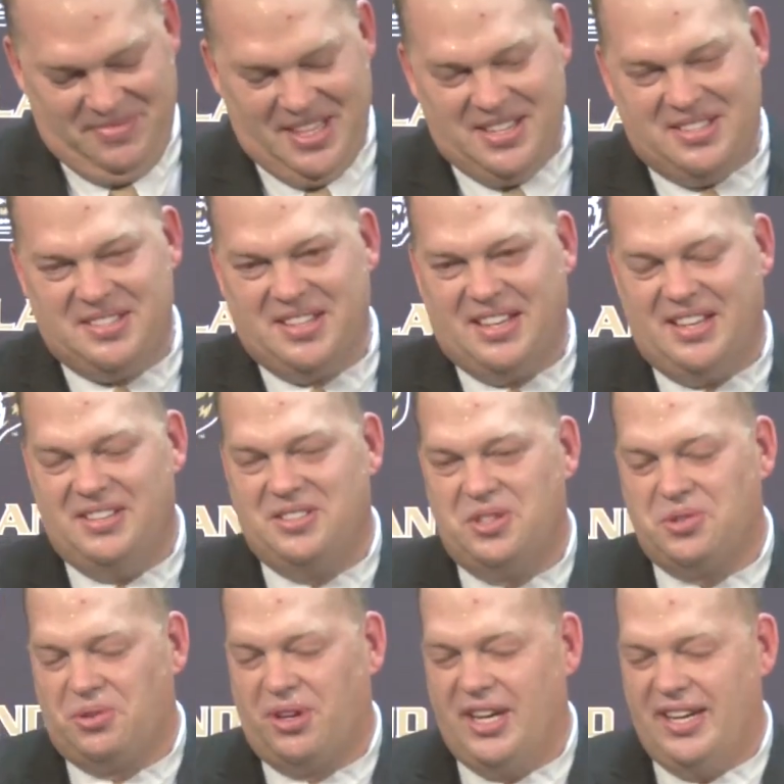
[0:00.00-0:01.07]
it's
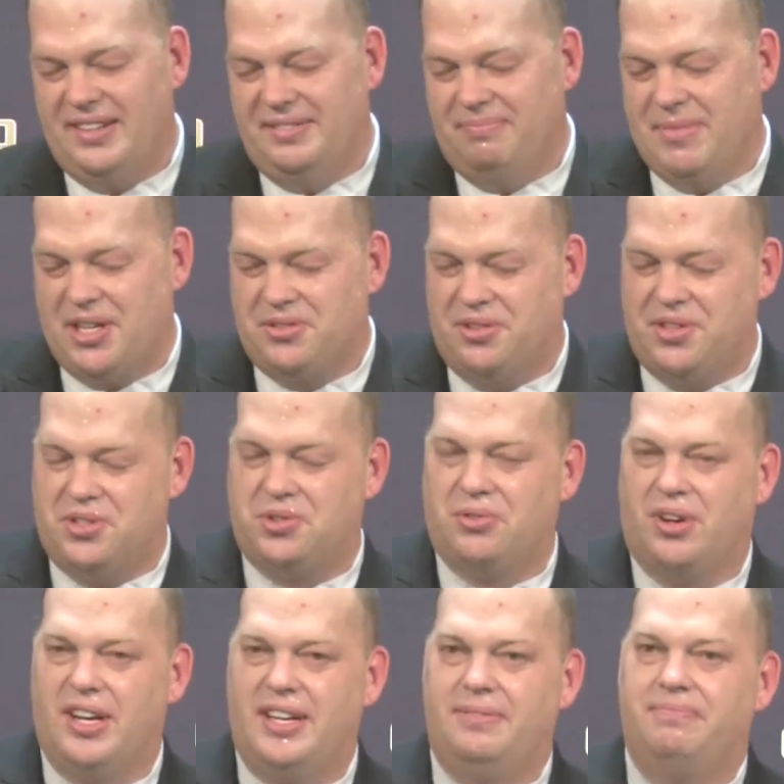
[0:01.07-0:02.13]
Detroit, Metro
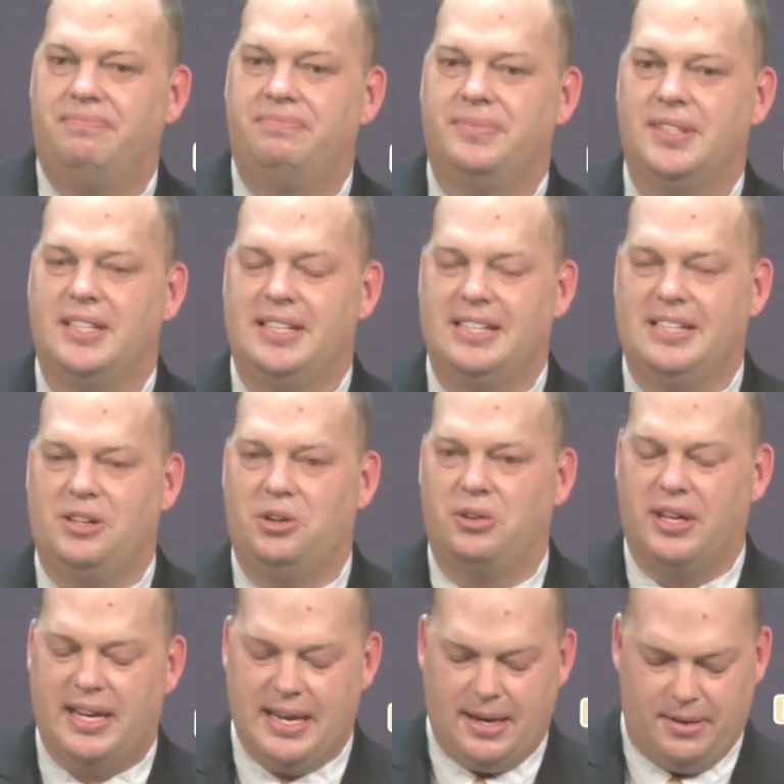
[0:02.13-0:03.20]
Detroit,
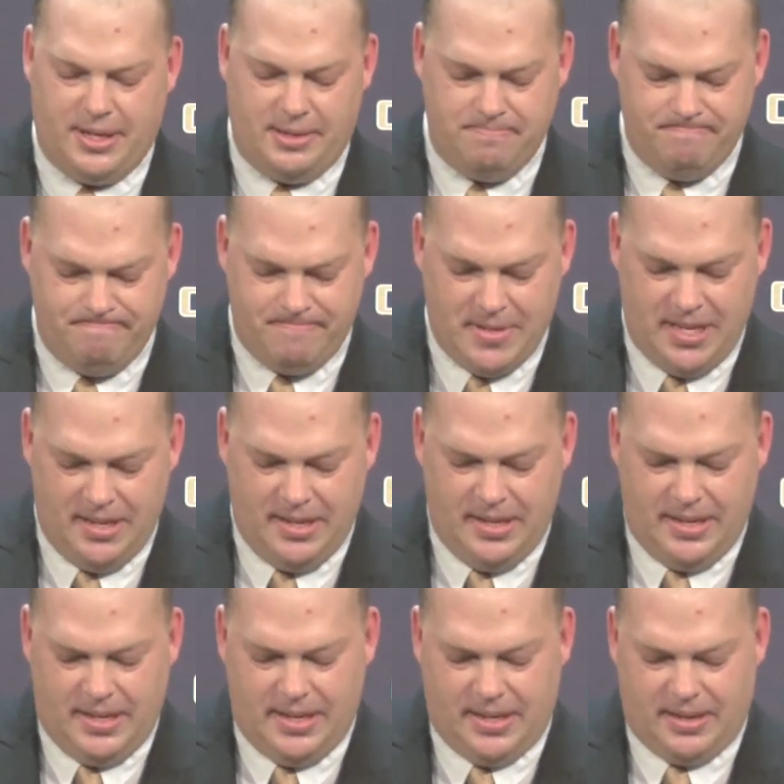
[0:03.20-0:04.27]
Oakland County.
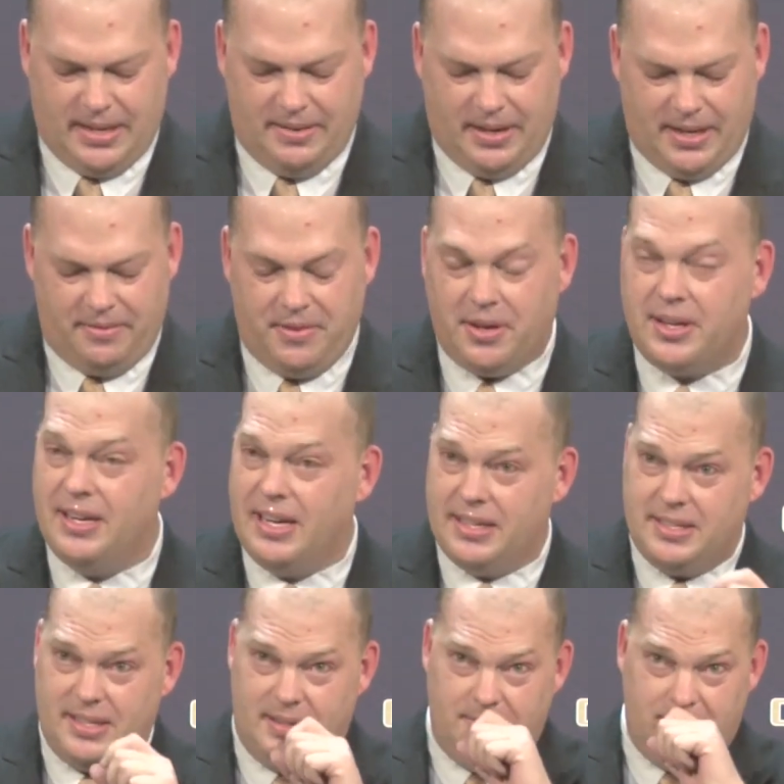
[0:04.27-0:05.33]
You know, I feel
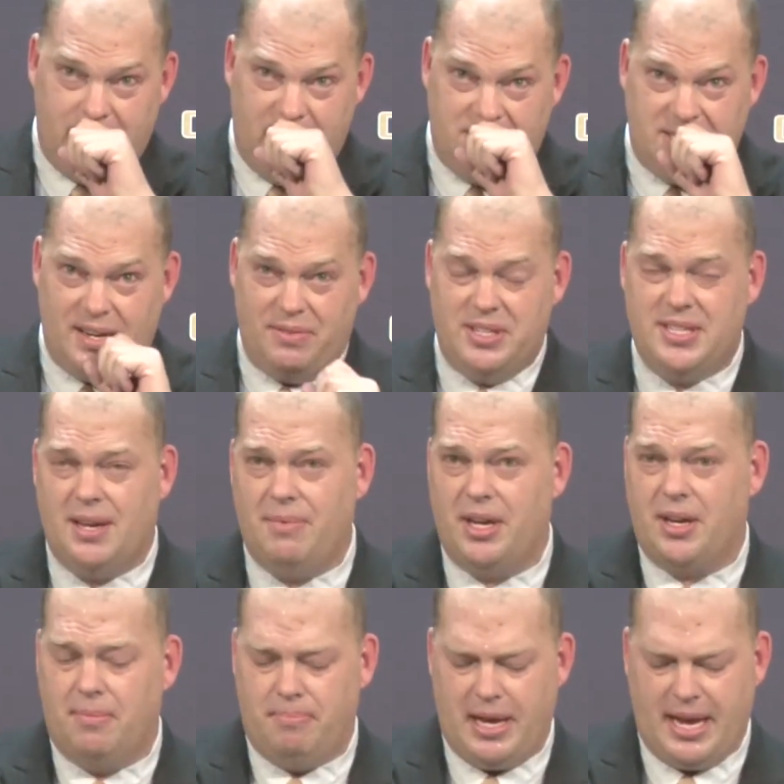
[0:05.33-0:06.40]
connected each and every time
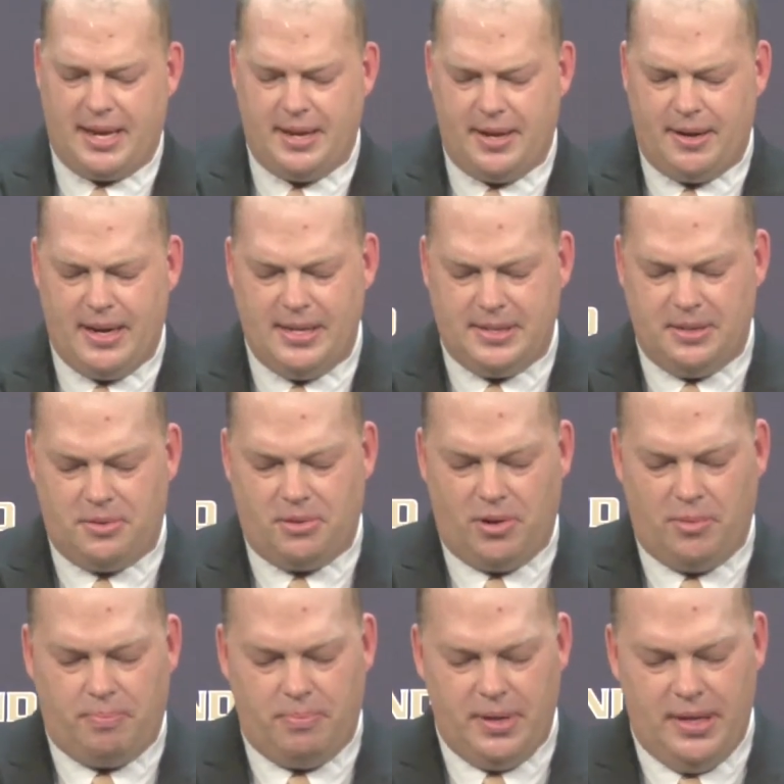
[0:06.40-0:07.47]
I come back here. I did
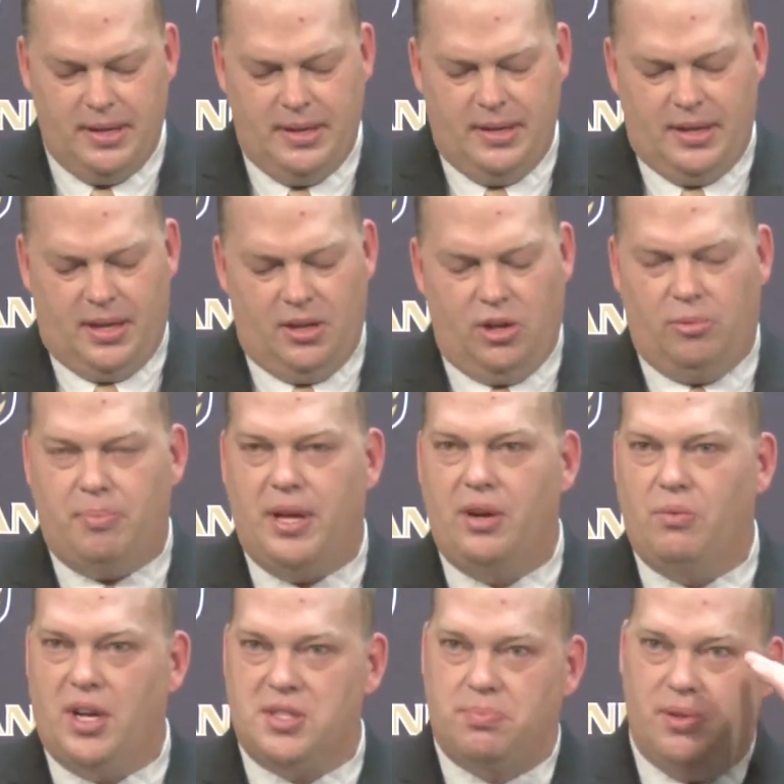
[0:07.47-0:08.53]
grow up a little
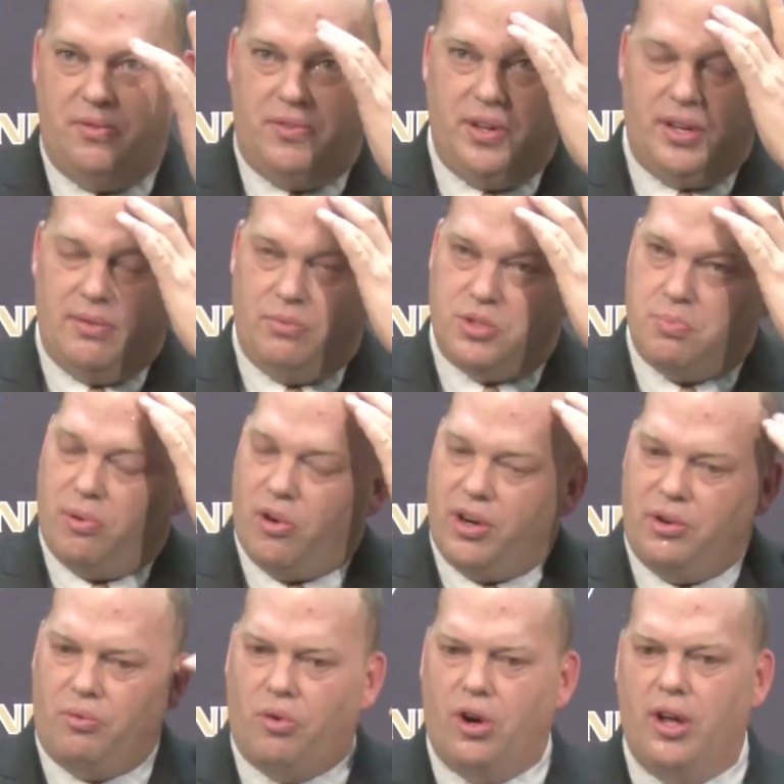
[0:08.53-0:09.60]
bit in West Bloomfield, was
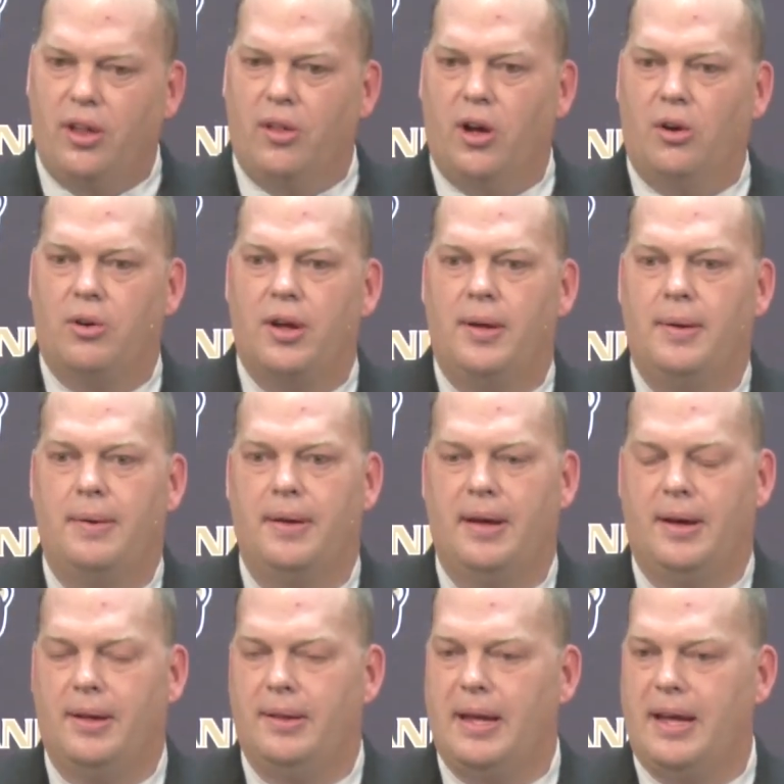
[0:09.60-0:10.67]
born in Royal Oak,
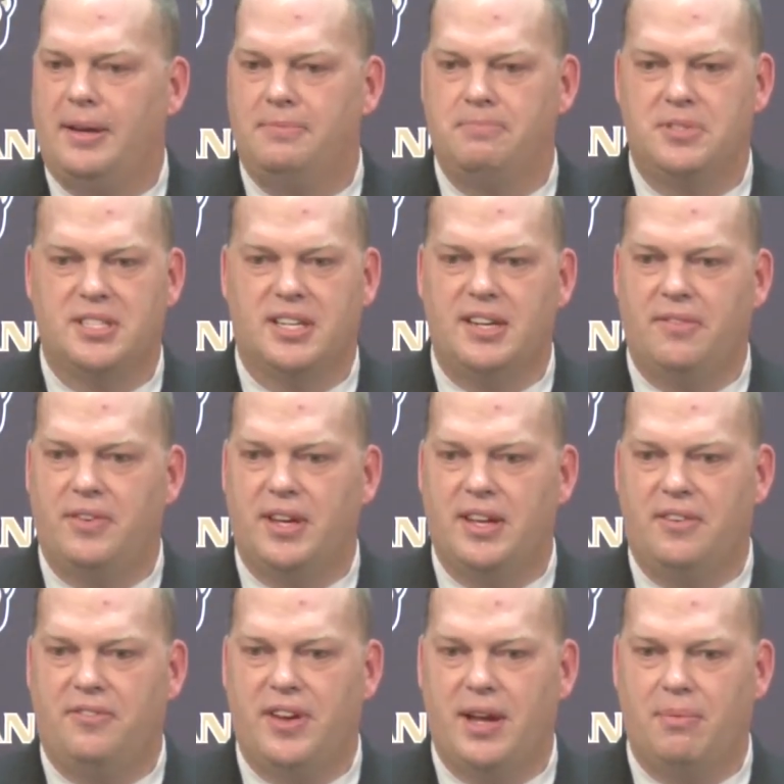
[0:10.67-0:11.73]
had
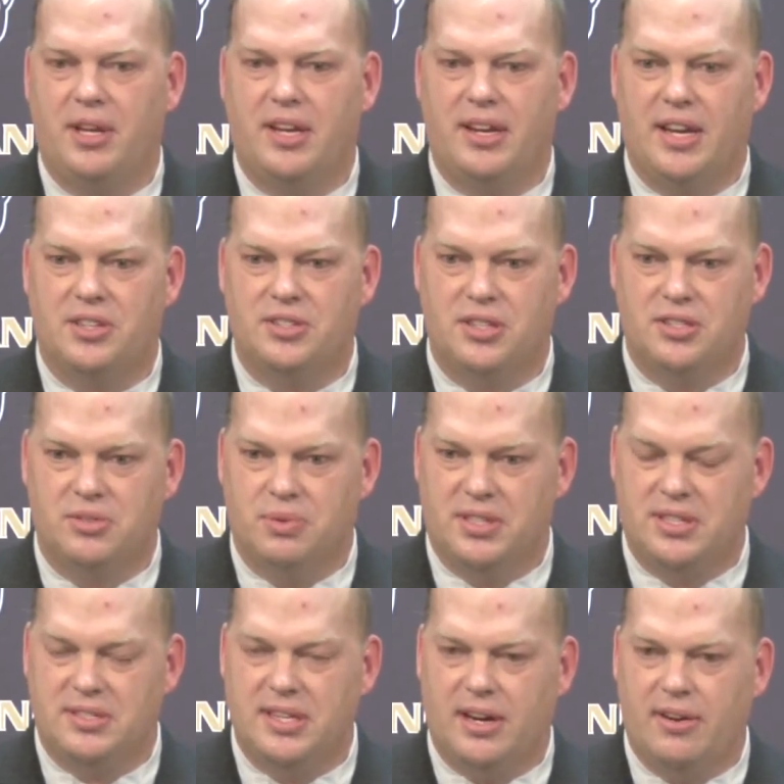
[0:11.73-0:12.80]
significant family connections
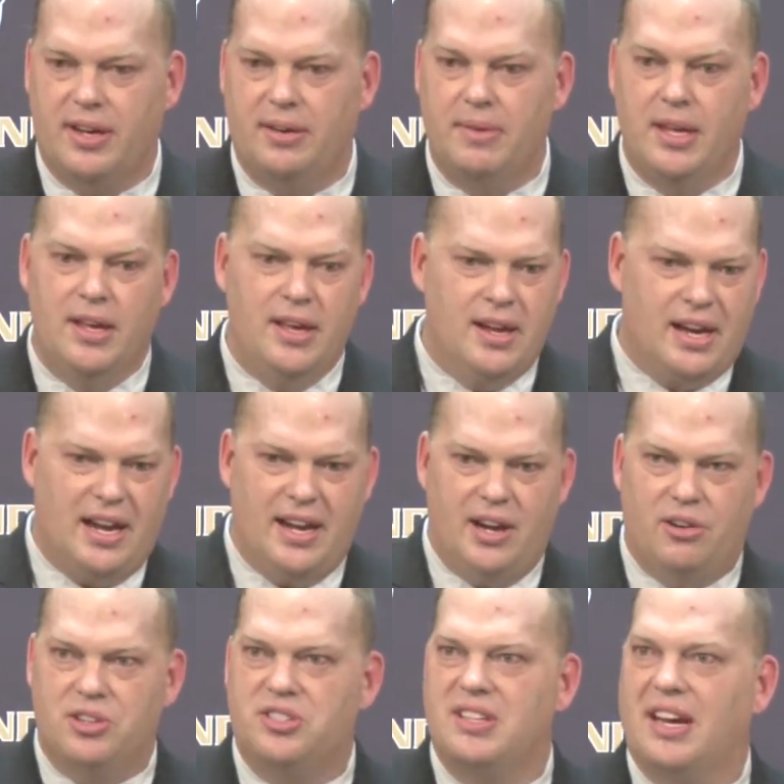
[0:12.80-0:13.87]
with this area, kind
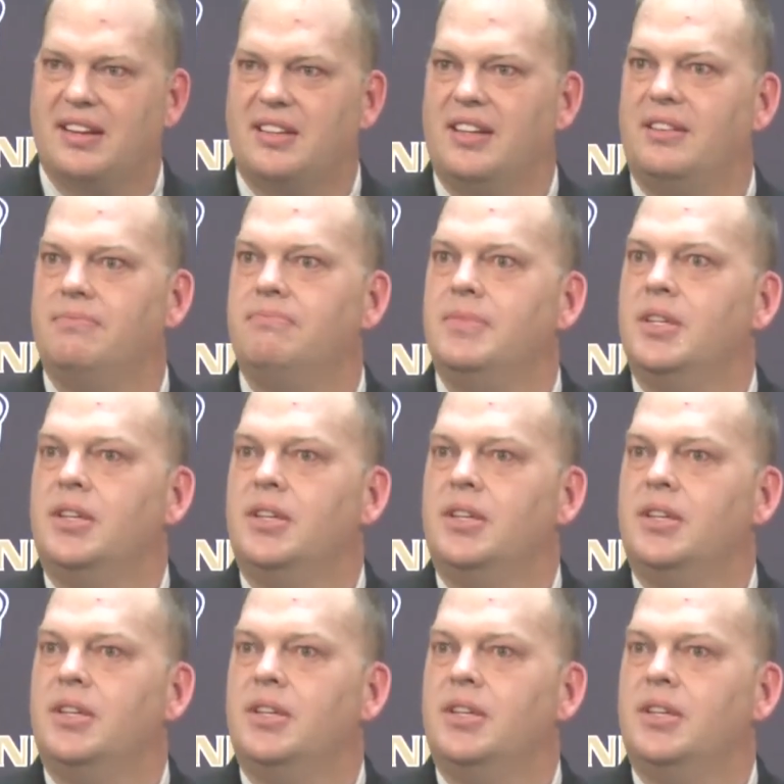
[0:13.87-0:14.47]
of intersected